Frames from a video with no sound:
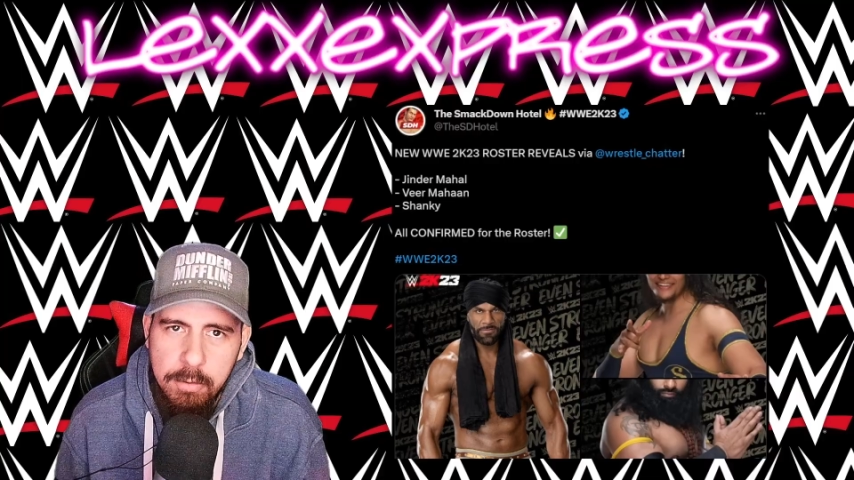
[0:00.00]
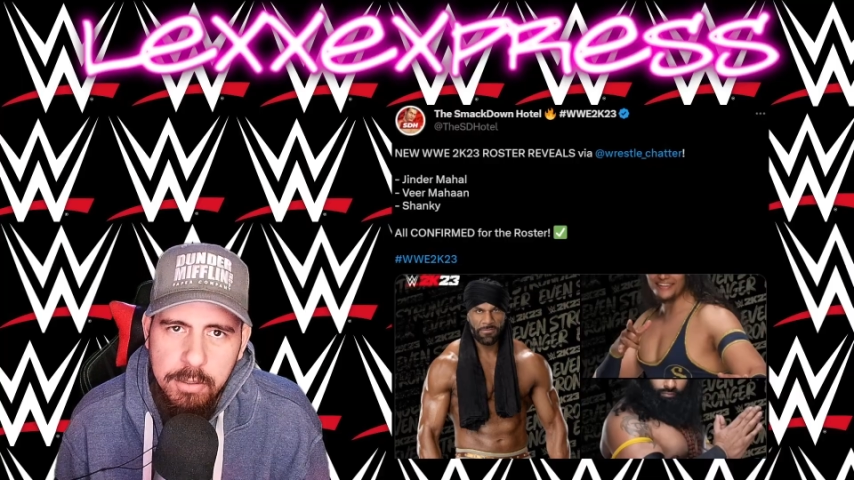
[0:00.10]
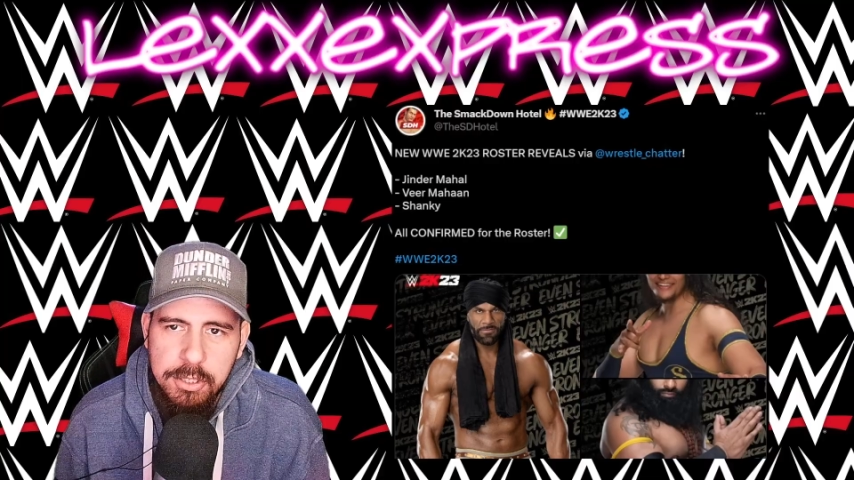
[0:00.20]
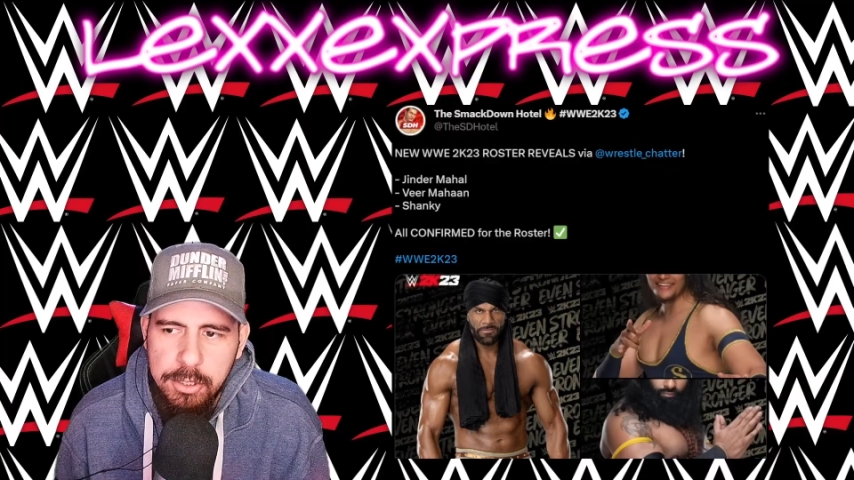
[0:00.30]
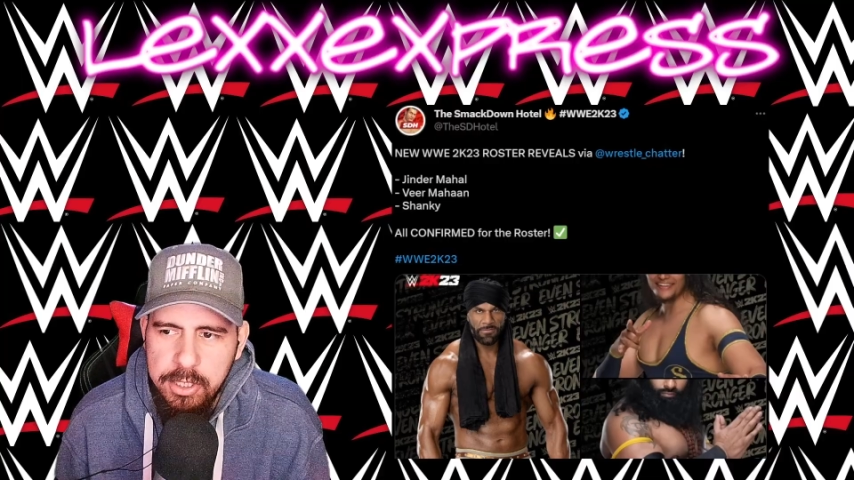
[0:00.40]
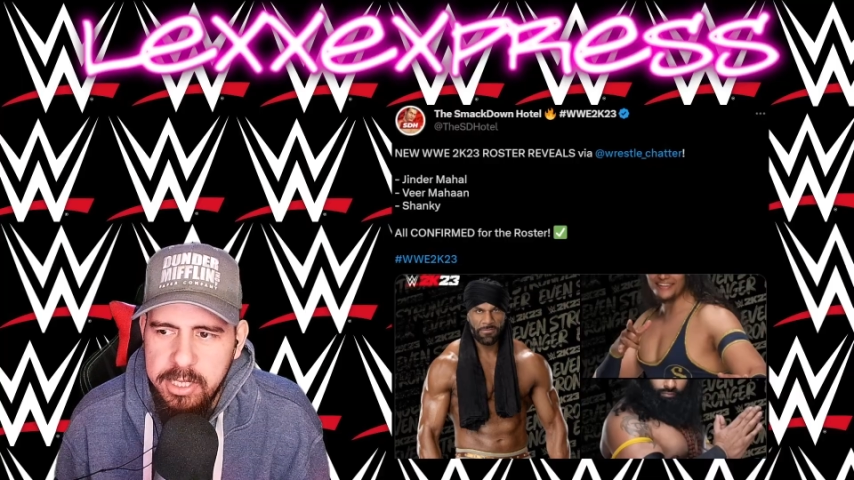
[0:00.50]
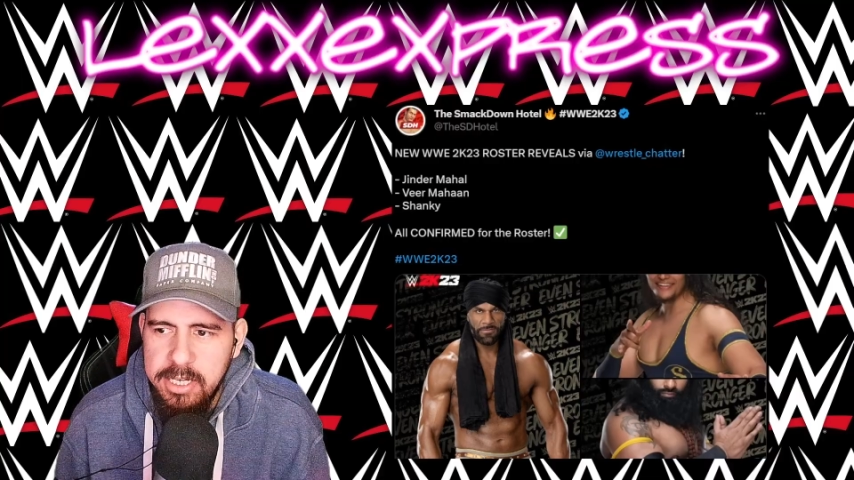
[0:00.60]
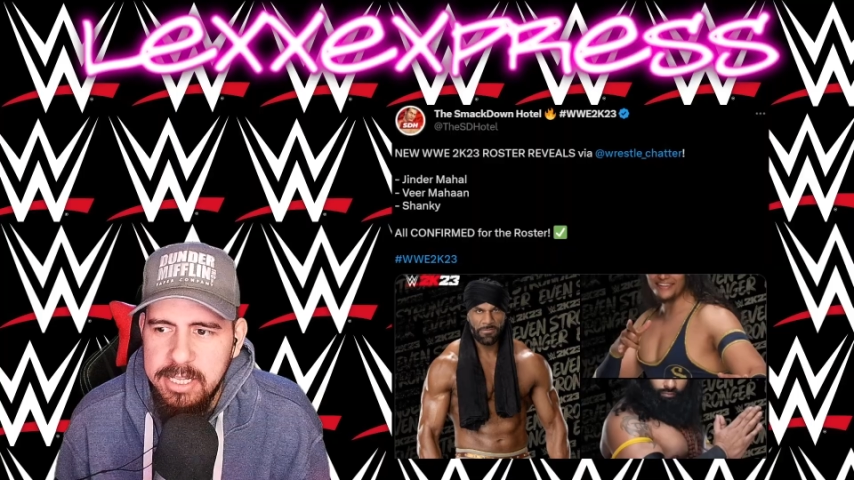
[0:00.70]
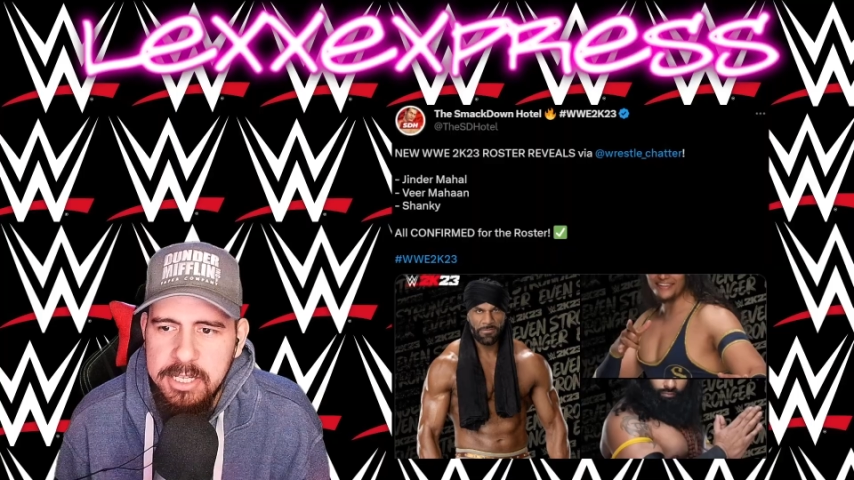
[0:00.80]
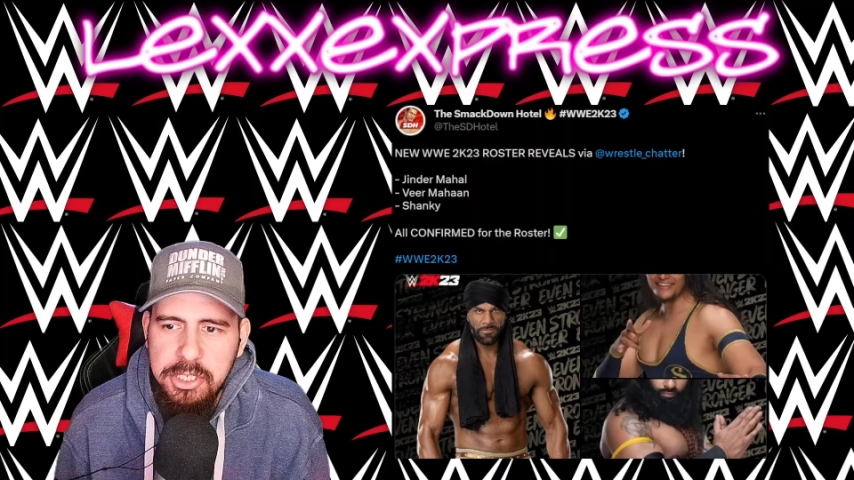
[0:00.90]
We sure did.
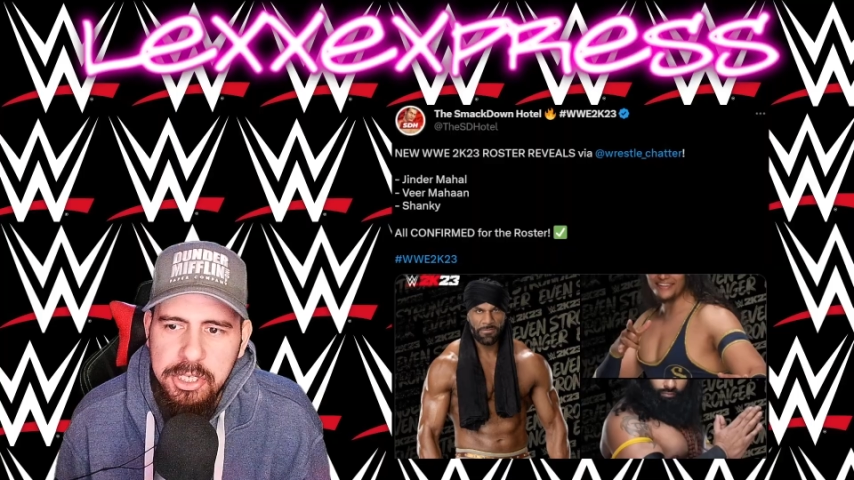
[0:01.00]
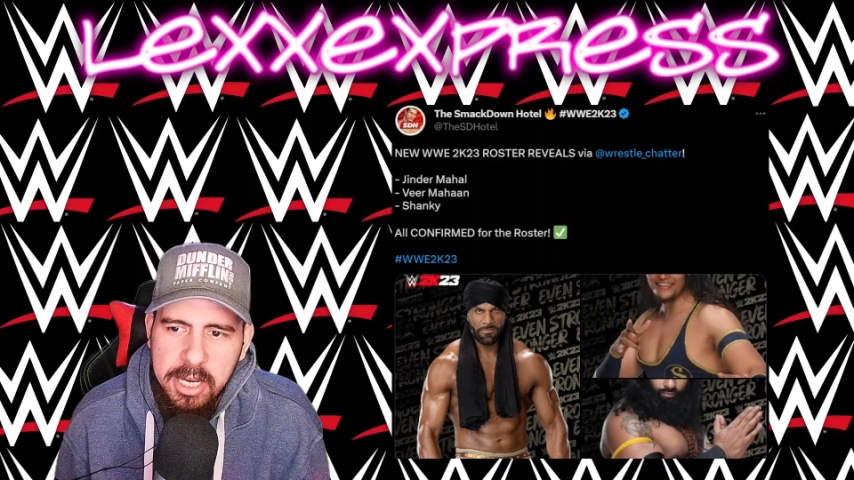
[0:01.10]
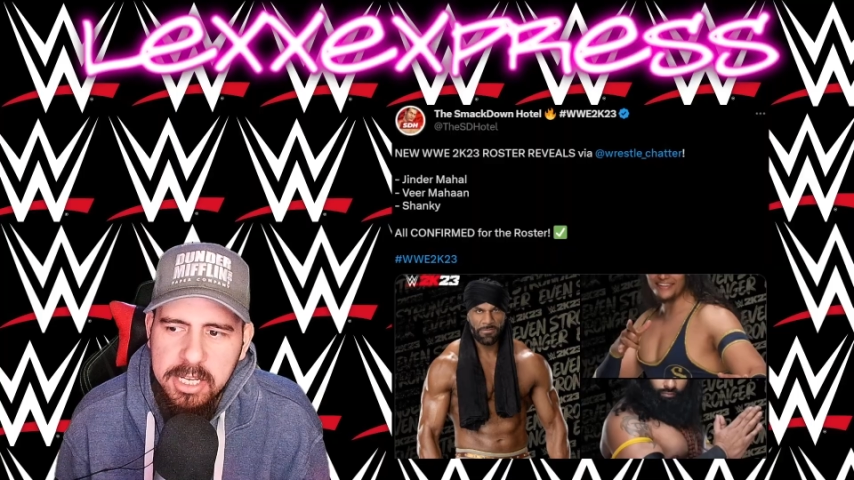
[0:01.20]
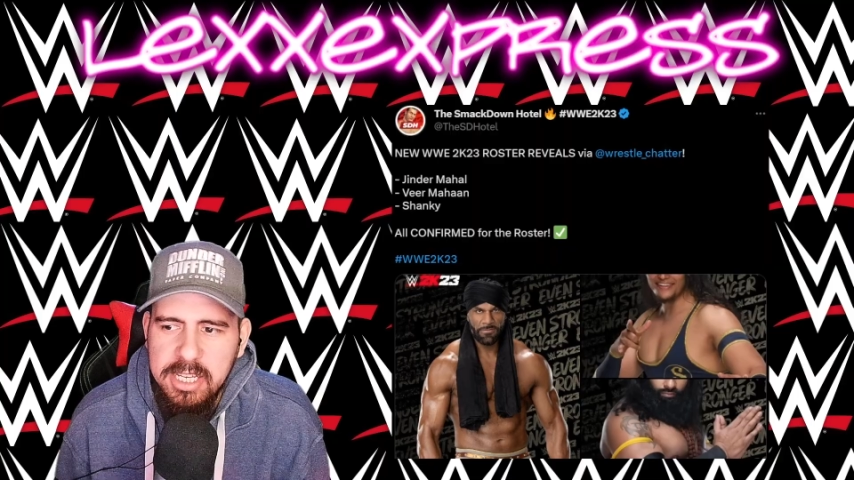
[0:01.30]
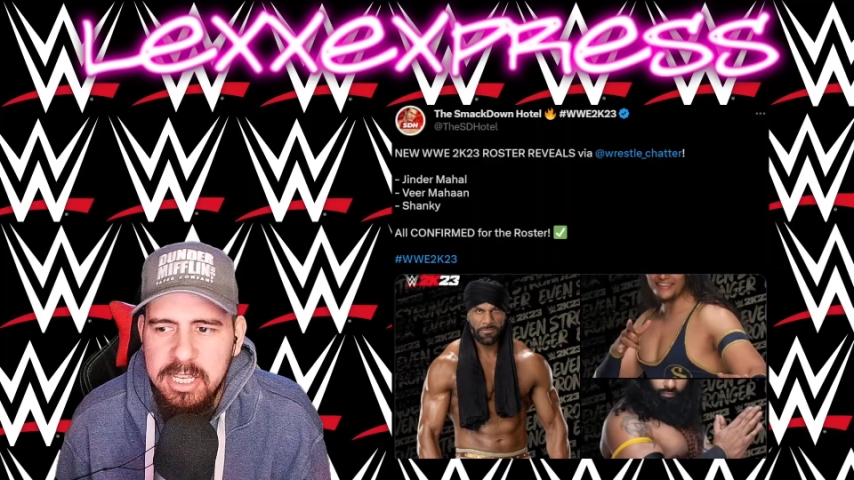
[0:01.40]
And then Shanky,